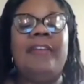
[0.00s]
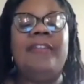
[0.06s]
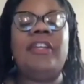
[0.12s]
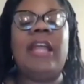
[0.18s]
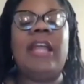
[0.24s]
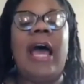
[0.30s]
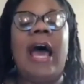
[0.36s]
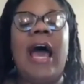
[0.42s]

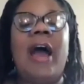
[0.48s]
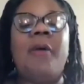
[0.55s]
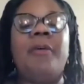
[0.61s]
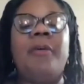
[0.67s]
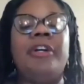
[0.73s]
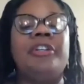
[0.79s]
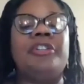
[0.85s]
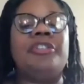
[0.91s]
Given
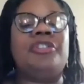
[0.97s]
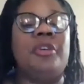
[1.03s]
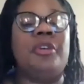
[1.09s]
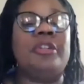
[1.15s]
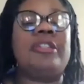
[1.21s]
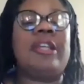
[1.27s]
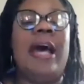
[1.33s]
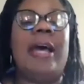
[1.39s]
our
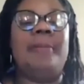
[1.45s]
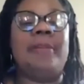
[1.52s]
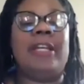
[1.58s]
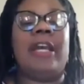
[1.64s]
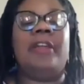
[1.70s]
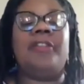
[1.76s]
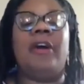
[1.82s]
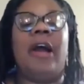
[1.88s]
short time
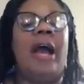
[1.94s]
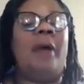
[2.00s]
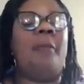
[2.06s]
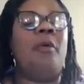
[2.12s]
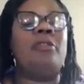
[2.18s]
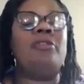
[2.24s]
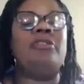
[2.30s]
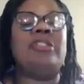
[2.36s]
together, I